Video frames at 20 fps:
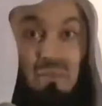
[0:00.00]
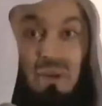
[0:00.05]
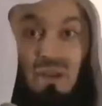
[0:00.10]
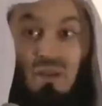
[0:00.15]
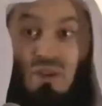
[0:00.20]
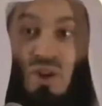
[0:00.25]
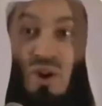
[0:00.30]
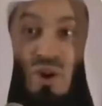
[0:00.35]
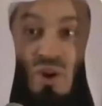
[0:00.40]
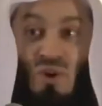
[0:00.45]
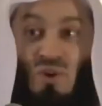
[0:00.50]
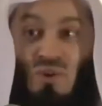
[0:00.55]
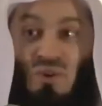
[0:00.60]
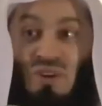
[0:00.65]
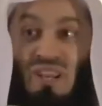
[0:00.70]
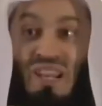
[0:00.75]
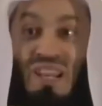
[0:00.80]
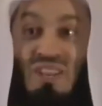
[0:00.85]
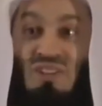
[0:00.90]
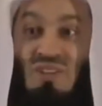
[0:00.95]
But no,
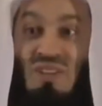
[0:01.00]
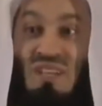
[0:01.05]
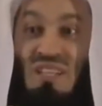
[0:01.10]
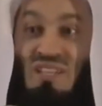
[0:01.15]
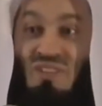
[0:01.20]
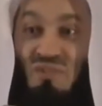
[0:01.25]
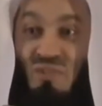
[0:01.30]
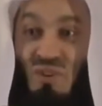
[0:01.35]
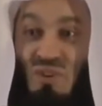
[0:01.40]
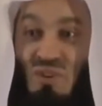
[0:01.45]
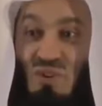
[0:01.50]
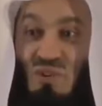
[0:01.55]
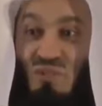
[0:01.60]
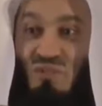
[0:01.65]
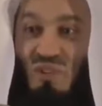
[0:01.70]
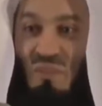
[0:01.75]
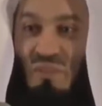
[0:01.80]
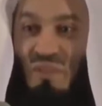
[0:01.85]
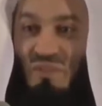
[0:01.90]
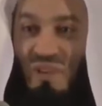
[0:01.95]
religion is for
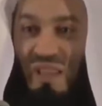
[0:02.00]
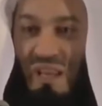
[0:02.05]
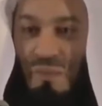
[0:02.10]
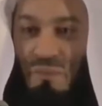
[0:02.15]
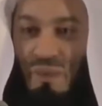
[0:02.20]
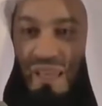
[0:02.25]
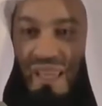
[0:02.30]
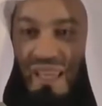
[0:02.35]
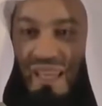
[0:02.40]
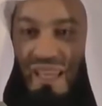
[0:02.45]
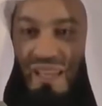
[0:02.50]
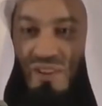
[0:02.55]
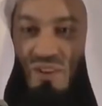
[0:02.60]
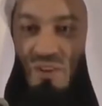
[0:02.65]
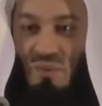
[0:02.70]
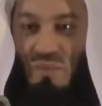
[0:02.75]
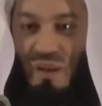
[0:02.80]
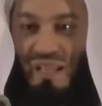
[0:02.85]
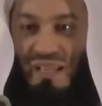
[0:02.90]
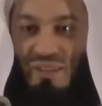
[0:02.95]
you from the very beginning.
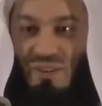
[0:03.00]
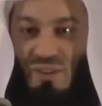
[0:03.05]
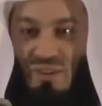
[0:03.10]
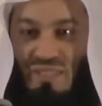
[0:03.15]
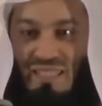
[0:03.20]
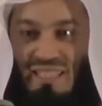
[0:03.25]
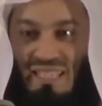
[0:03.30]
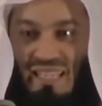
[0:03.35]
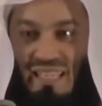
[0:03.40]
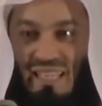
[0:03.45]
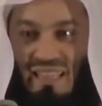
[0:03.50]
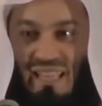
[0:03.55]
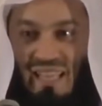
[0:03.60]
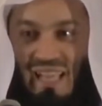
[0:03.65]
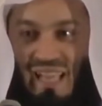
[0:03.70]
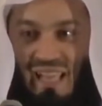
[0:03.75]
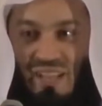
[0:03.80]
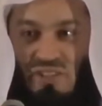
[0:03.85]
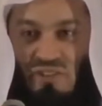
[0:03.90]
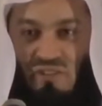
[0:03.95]
You might not see
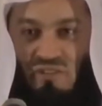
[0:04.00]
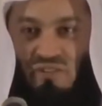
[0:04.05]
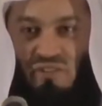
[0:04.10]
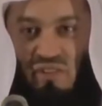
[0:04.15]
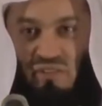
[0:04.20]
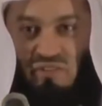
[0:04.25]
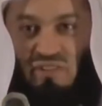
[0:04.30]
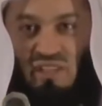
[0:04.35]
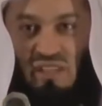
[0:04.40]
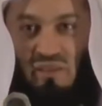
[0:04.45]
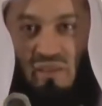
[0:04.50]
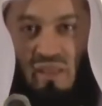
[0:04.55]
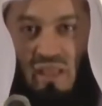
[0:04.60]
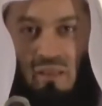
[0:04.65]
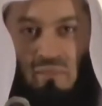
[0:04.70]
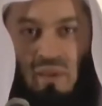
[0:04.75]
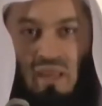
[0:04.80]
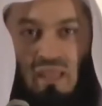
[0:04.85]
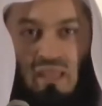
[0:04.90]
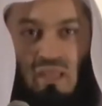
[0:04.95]
the age of
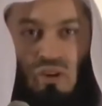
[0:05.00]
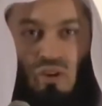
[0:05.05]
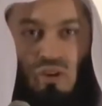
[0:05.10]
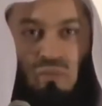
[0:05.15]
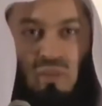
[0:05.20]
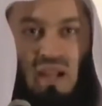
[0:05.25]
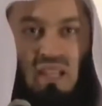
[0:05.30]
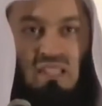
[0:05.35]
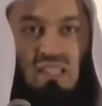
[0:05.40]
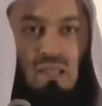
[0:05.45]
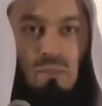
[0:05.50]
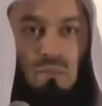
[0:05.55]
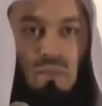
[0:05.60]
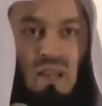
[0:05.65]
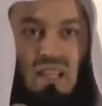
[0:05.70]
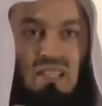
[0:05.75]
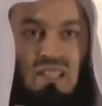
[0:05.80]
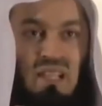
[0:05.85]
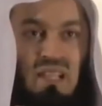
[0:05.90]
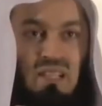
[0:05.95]
50. May the Almighty
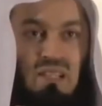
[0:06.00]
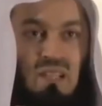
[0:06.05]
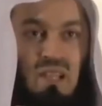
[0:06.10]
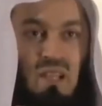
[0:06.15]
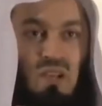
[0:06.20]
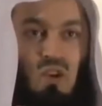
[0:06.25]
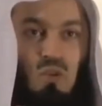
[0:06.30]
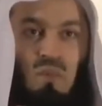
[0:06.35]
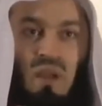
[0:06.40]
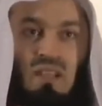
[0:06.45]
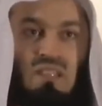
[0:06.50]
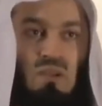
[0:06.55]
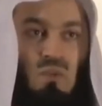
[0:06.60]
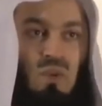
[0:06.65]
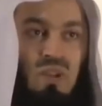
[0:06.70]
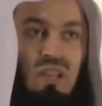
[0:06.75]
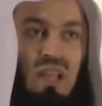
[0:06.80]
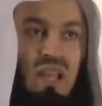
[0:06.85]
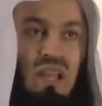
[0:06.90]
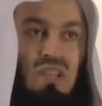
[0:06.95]
bless us no matter
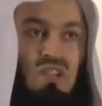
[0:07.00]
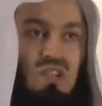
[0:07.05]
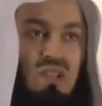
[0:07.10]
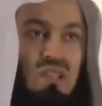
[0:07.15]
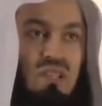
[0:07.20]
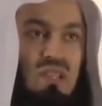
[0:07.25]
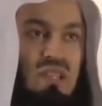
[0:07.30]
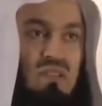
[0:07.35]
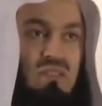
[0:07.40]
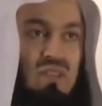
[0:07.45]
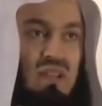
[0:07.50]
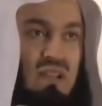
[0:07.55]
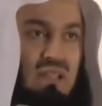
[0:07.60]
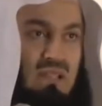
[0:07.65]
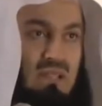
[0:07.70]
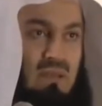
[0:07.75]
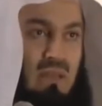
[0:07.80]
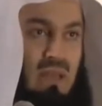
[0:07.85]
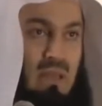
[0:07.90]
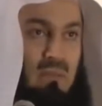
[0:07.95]
what age He's given
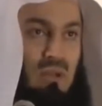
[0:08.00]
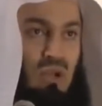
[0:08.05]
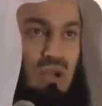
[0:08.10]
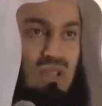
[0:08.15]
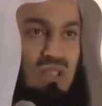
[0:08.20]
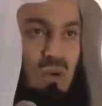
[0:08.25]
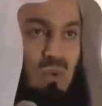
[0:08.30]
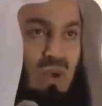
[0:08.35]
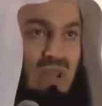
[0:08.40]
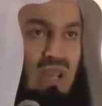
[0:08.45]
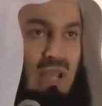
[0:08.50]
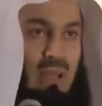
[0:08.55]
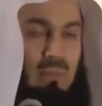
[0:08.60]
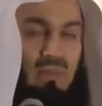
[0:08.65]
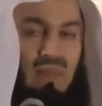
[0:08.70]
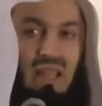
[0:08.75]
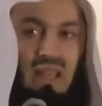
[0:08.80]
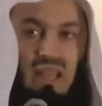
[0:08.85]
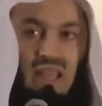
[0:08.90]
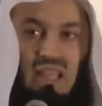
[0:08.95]
us. Because the
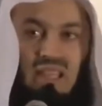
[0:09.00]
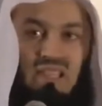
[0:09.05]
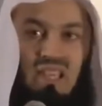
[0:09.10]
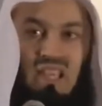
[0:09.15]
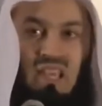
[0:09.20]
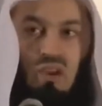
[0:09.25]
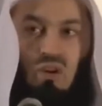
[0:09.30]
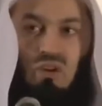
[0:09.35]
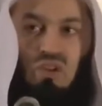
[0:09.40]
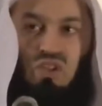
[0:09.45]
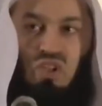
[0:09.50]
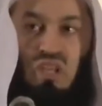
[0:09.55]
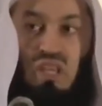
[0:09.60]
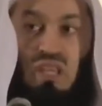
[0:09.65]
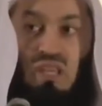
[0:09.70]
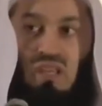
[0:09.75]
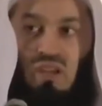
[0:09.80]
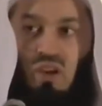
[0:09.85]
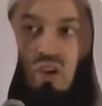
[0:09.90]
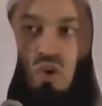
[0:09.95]
winner is he or
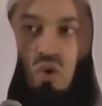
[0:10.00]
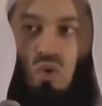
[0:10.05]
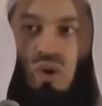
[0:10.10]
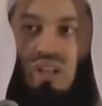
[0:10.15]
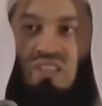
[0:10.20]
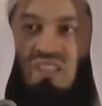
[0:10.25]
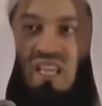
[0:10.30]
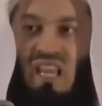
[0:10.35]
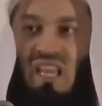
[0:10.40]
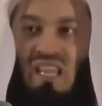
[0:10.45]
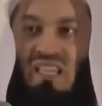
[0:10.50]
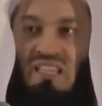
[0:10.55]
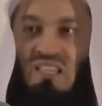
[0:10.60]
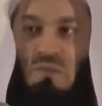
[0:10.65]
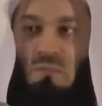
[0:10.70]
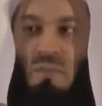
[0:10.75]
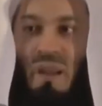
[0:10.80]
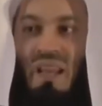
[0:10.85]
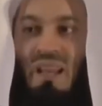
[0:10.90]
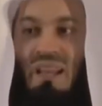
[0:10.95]
she who
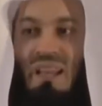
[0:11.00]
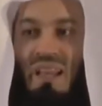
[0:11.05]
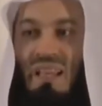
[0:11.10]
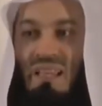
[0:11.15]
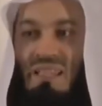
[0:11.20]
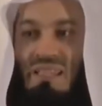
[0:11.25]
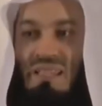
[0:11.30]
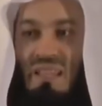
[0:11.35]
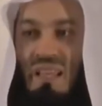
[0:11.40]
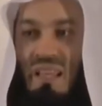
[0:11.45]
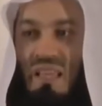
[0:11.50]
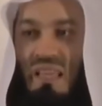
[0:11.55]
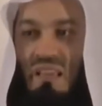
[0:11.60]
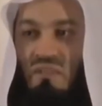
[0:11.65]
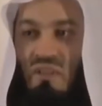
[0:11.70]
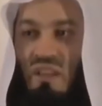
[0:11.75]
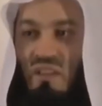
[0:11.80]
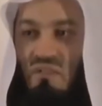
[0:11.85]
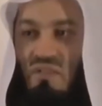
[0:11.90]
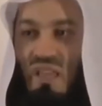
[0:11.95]
attains paradise,
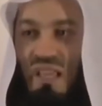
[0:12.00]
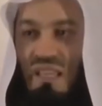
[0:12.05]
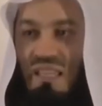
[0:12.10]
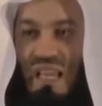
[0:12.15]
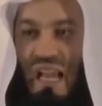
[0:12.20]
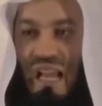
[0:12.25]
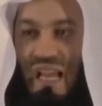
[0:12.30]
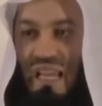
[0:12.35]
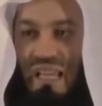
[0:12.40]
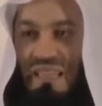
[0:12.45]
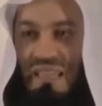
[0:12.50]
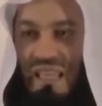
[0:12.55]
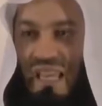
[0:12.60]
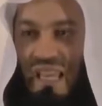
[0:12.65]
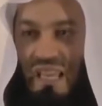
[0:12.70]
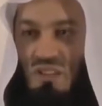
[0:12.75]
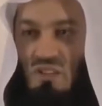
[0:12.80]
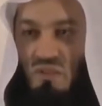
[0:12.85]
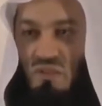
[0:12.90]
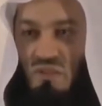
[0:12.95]
even if they die at the
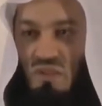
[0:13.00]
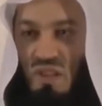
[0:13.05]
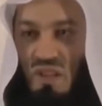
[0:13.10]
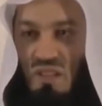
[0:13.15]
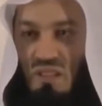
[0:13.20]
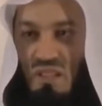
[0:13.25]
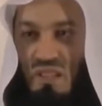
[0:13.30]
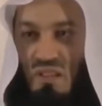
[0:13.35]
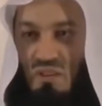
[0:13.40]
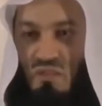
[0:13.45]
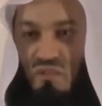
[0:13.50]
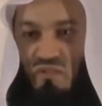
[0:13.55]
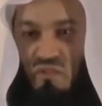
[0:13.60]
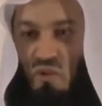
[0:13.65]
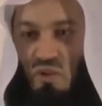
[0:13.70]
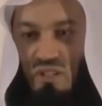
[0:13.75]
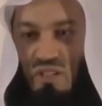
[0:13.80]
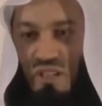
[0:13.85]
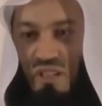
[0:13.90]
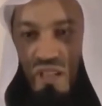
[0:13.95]
age of 30 or
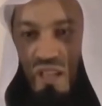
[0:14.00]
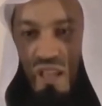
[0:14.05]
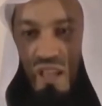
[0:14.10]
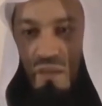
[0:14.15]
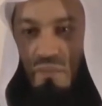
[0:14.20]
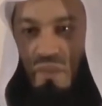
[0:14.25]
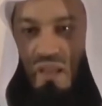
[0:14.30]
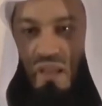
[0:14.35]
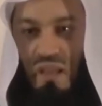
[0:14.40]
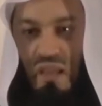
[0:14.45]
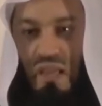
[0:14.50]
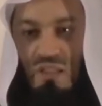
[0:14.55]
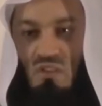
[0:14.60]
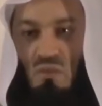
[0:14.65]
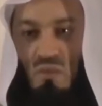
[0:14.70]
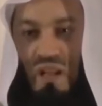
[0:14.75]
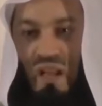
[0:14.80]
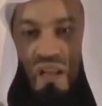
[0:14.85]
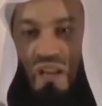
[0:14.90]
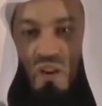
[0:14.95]
40. May Allah
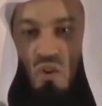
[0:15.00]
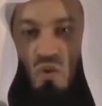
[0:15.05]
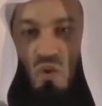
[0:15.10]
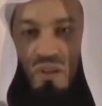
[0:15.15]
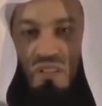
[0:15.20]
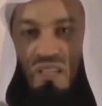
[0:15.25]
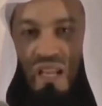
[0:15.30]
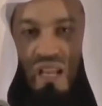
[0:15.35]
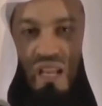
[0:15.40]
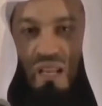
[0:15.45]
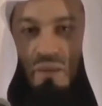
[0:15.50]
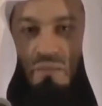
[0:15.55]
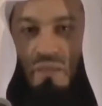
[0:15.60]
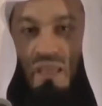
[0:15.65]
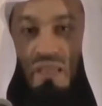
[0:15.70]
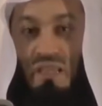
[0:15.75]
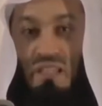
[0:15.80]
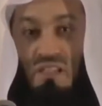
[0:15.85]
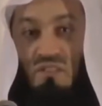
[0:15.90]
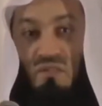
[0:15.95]
subhanahu wa ta'ala
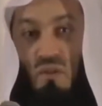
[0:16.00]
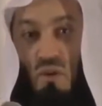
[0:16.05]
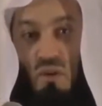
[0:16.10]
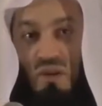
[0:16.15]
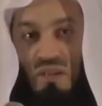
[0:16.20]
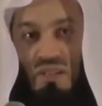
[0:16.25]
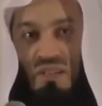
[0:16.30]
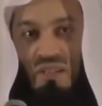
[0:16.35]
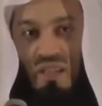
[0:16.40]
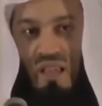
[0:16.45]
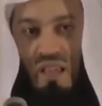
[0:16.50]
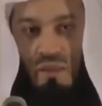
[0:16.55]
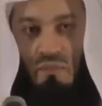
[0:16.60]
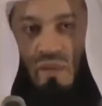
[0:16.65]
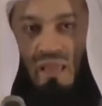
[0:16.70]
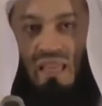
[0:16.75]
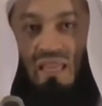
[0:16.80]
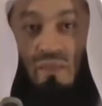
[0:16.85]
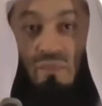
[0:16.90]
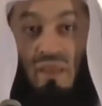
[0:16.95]
make us focused.
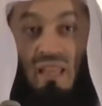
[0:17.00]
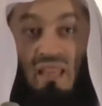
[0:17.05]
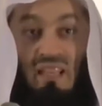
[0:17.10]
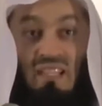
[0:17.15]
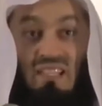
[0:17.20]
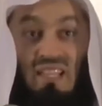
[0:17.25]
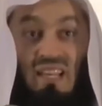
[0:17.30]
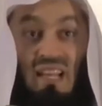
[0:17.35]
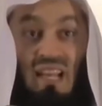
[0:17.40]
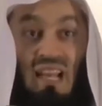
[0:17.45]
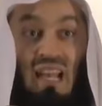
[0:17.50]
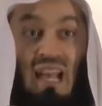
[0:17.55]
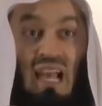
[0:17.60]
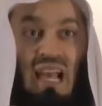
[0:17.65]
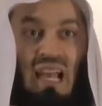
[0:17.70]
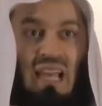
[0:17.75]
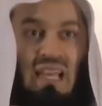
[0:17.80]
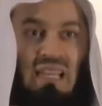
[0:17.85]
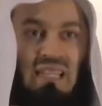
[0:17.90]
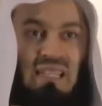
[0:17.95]
May He make us
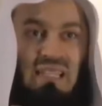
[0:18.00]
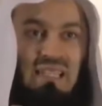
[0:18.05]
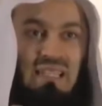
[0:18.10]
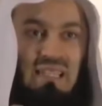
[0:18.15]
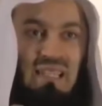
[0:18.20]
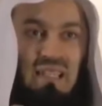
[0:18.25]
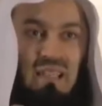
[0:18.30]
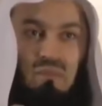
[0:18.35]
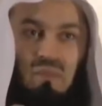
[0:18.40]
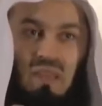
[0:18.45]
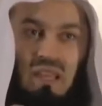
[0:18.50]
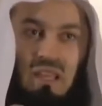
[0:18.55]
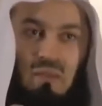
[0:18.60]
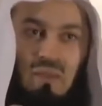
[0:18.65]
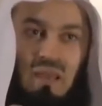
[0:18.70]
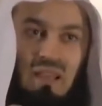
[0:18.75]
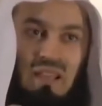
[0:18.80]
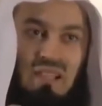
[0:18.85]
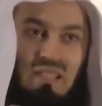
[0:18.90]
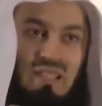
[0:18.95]
realize. May He
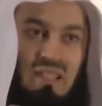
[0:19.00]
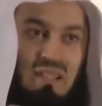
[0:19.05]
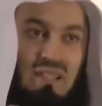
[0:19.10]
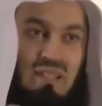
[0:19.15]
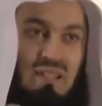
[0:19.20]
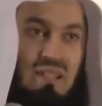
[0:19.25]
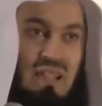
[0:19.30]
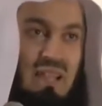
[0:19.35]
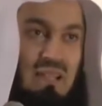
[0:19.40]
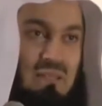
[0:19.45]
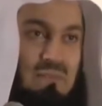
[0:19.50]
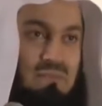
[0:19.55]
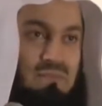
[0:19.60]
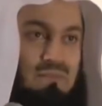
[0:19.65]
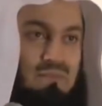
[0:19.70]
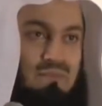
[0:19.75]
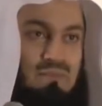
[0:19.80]
make us understand.